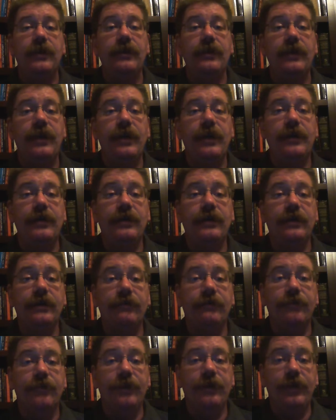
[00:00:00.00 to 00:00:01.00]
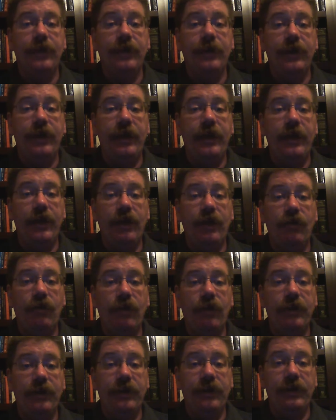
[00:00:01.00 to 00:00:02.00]
than delivering a
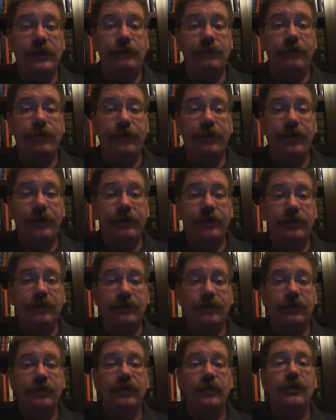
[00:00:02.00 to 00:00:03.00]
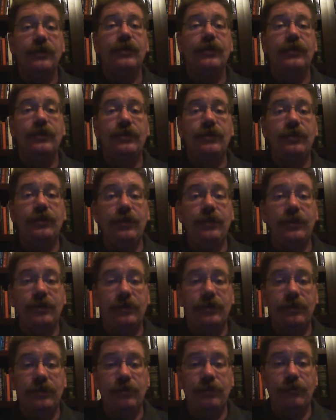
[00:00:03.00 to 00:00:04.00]
quality experience to the
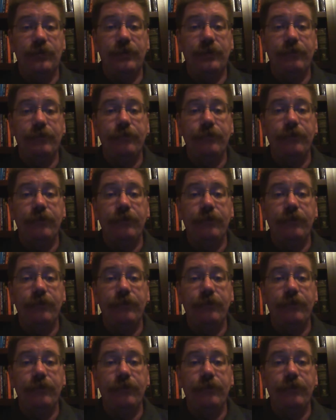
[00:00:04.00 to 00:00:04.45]
consumer.